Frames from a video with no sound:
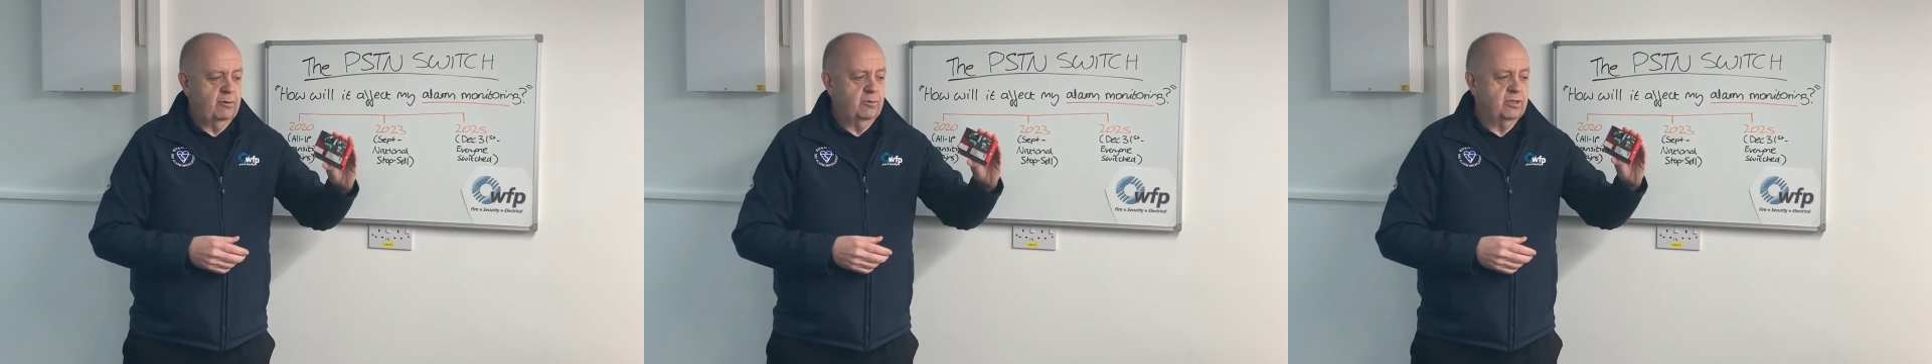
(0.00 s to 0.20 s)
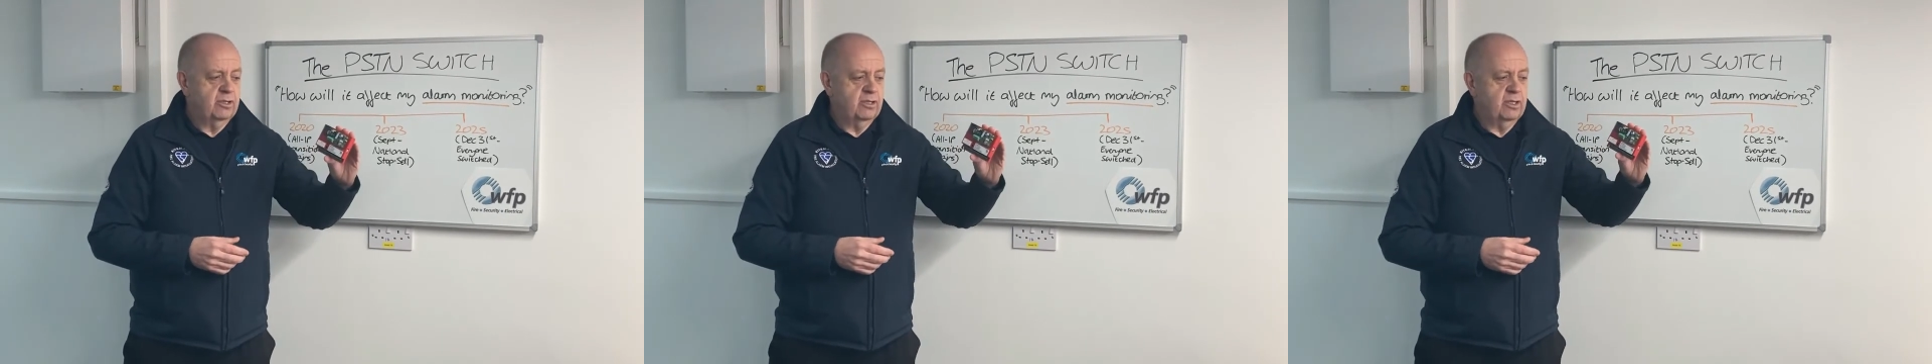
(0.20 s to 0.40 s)

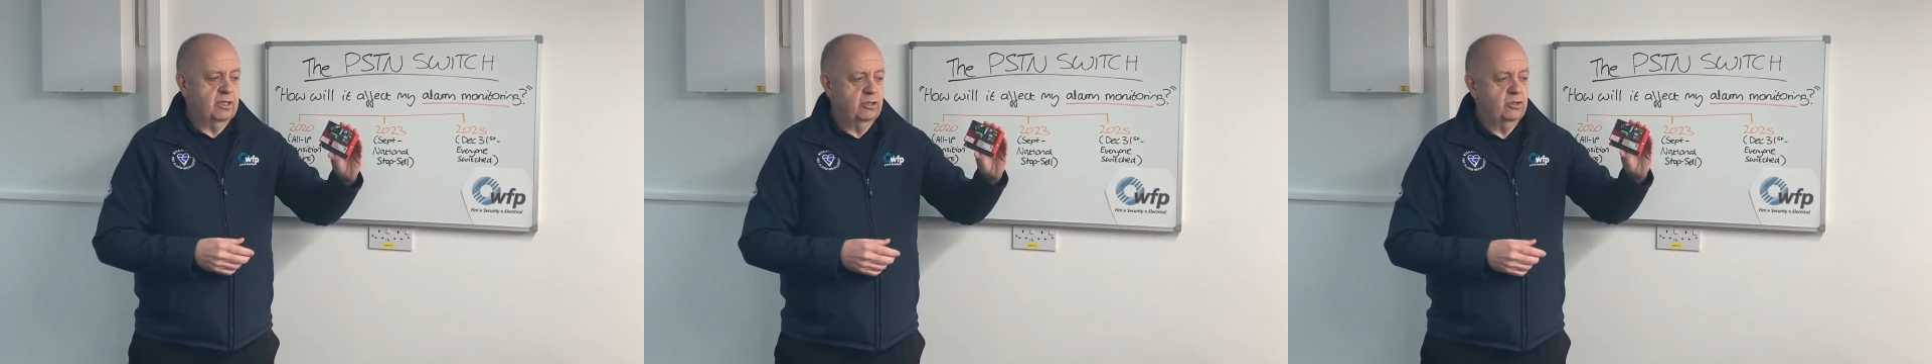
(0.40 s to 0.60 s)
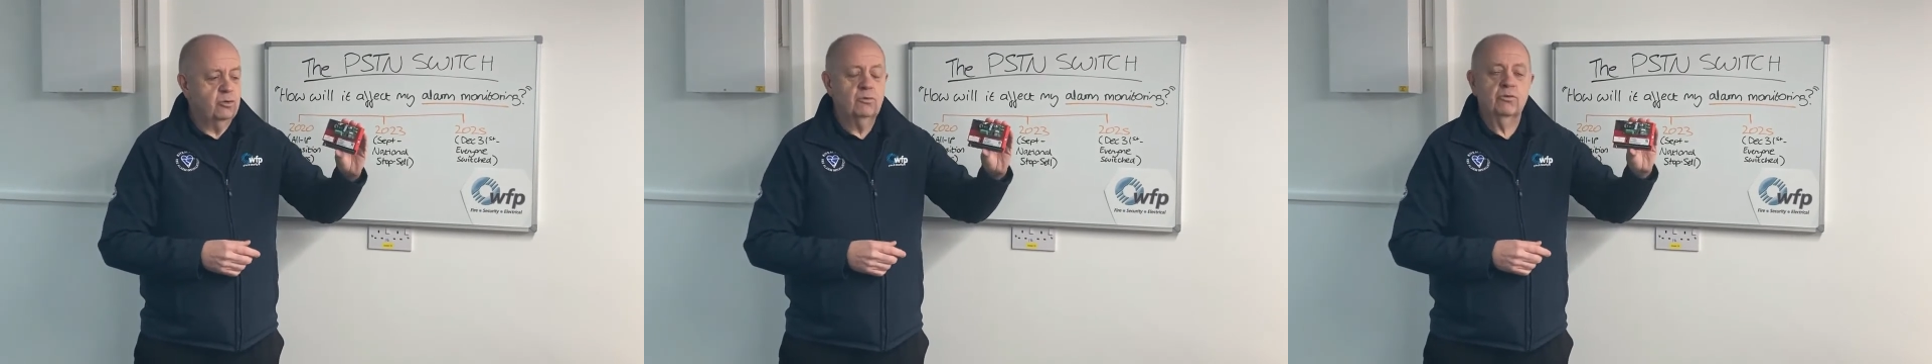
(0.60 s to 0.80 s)
which is the
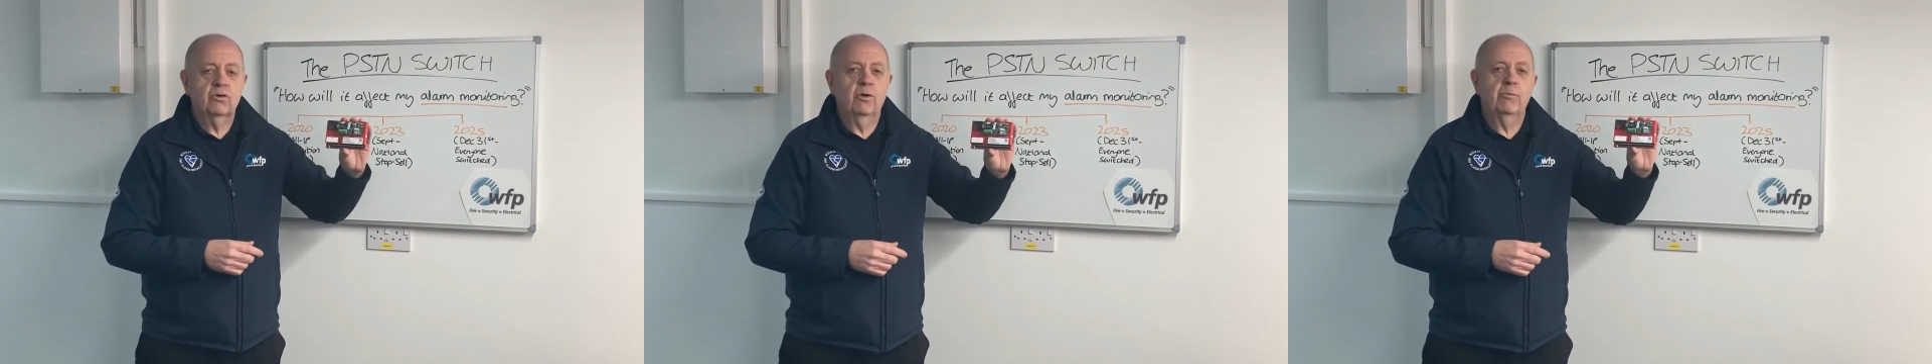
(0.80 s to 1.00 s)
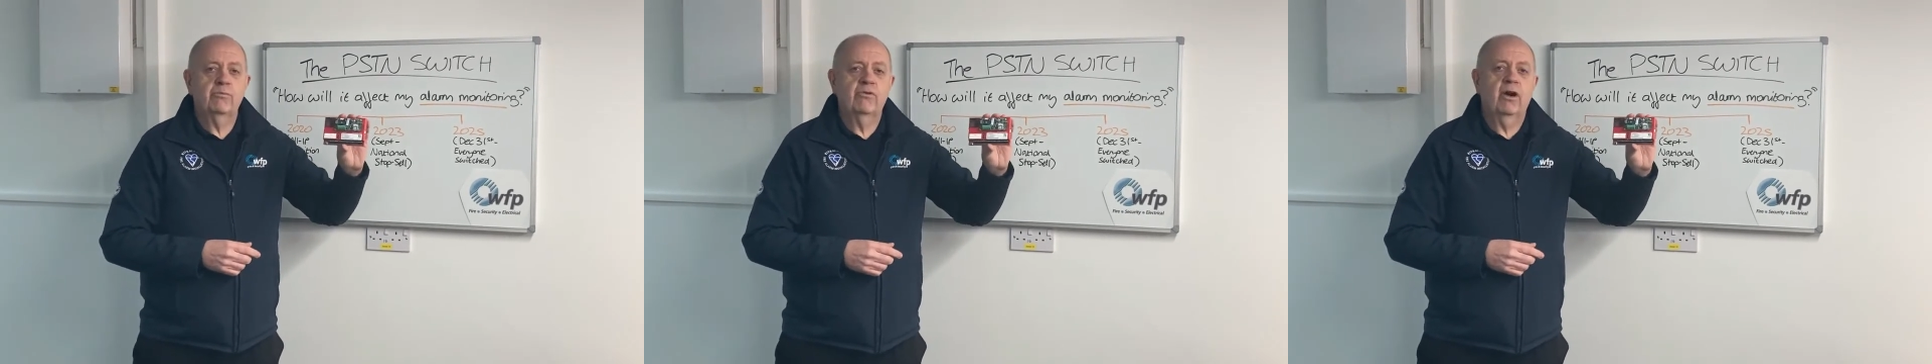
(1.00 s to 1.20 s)

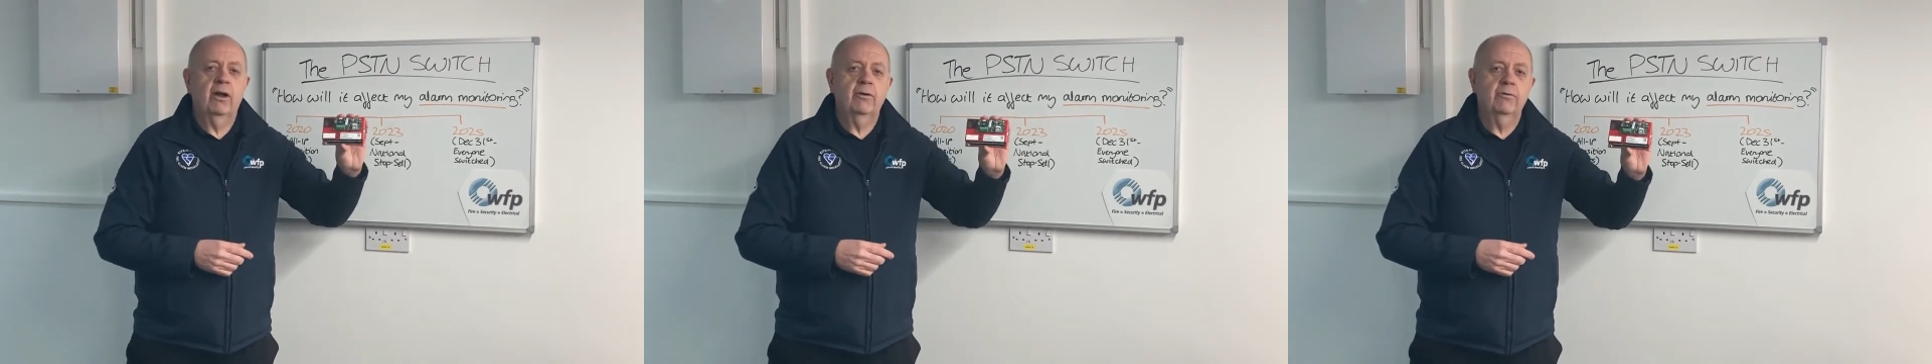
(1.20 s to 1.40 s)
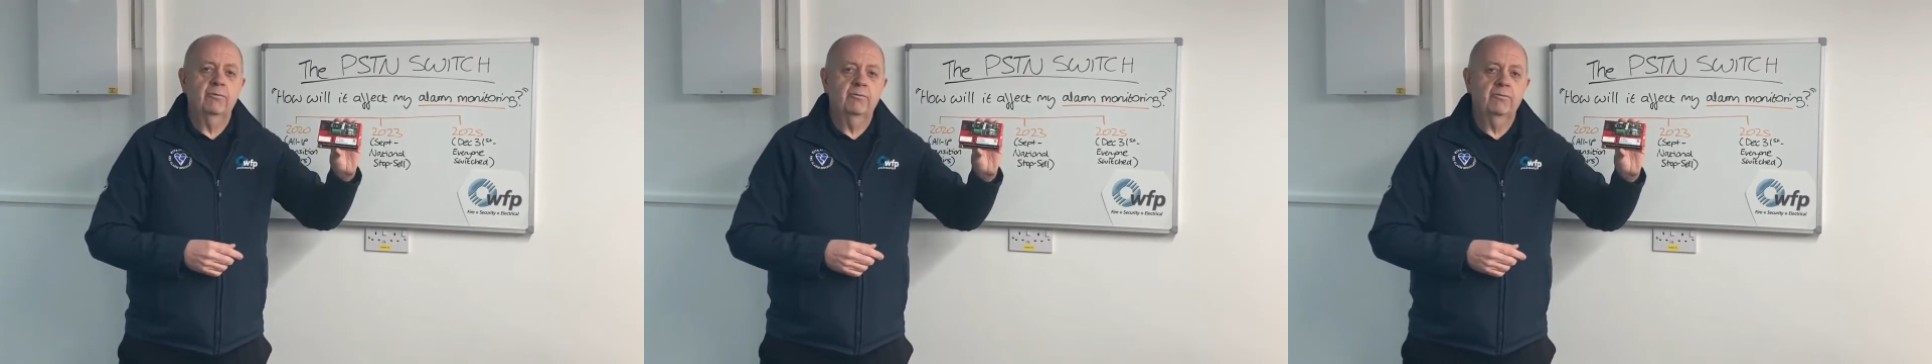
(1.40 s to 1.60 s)
DualCom Pro.